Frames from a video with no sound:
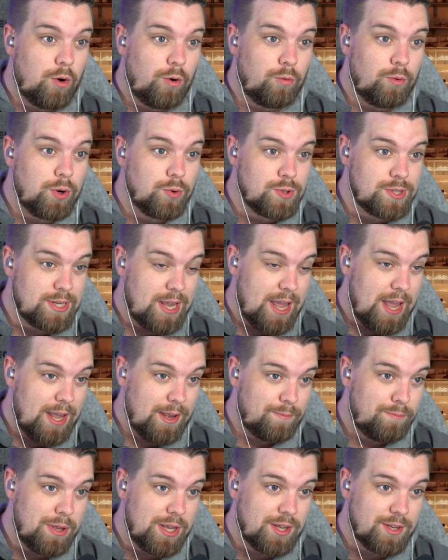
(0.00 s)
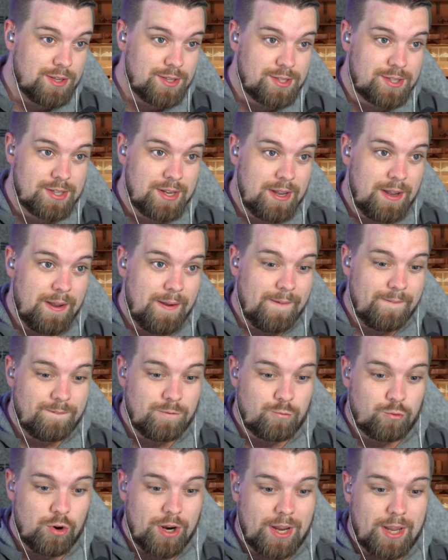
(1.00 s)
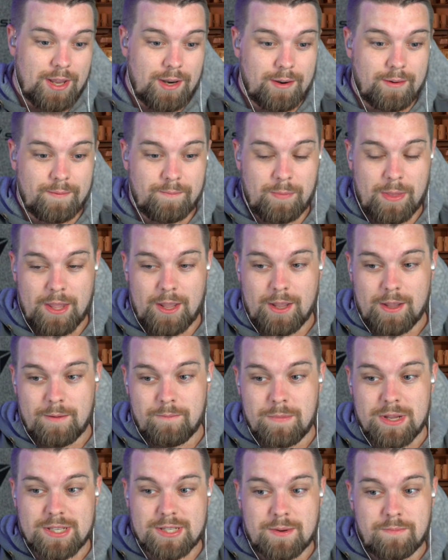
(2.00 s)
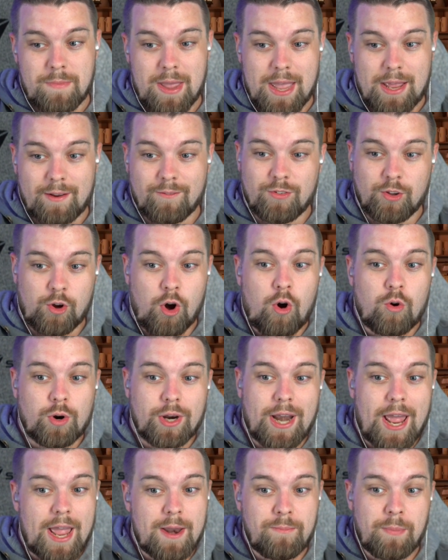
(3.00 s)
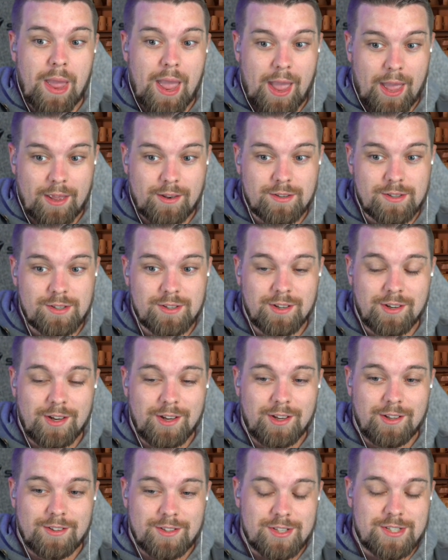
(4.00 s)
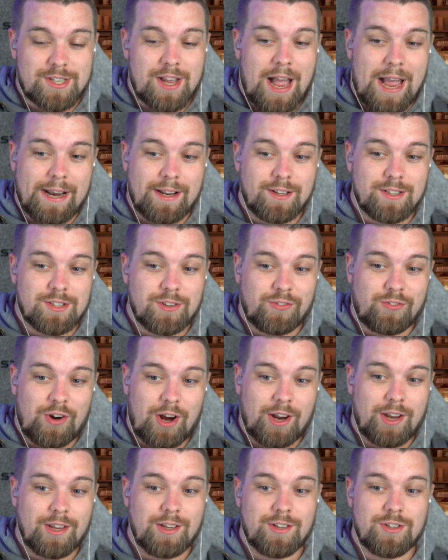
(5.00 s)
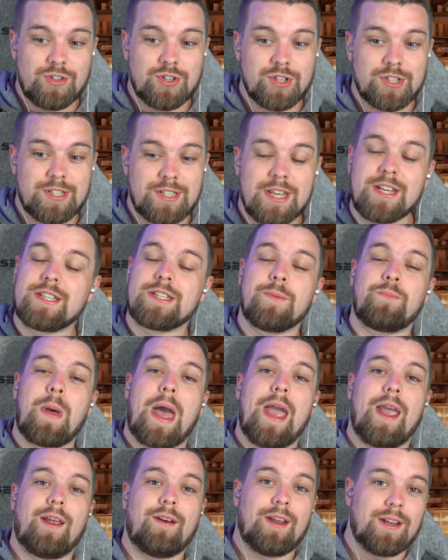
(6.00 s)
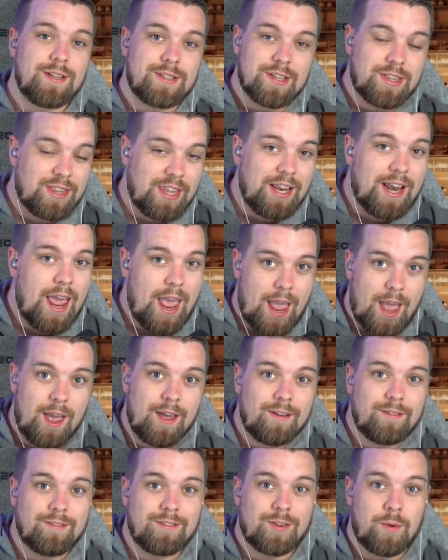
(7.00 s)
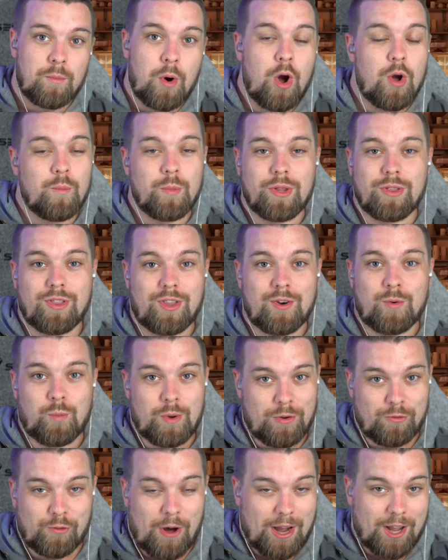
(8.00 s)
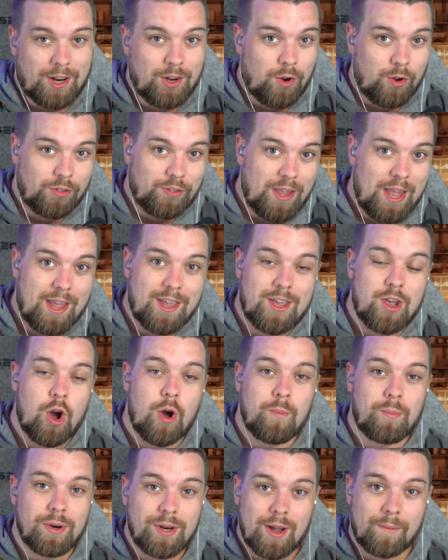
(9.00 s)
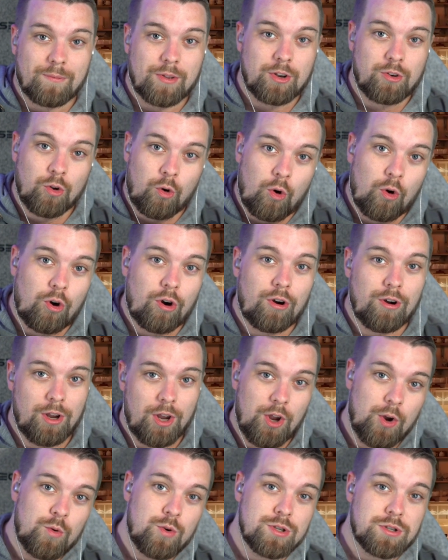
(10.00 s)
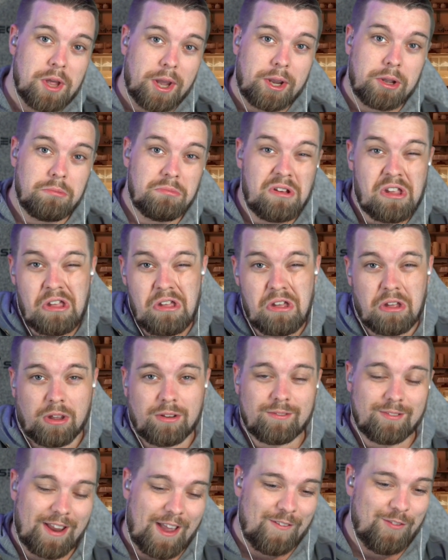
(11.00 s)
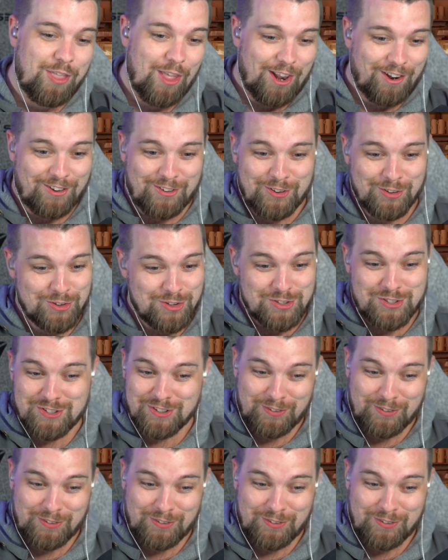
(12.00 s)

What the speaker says: real scared because freaking Mr. Man of the Golden Headband decided to fucking just dissipate into thin air the moment that we fucking got there. He opened up the door, was like, huh, and then just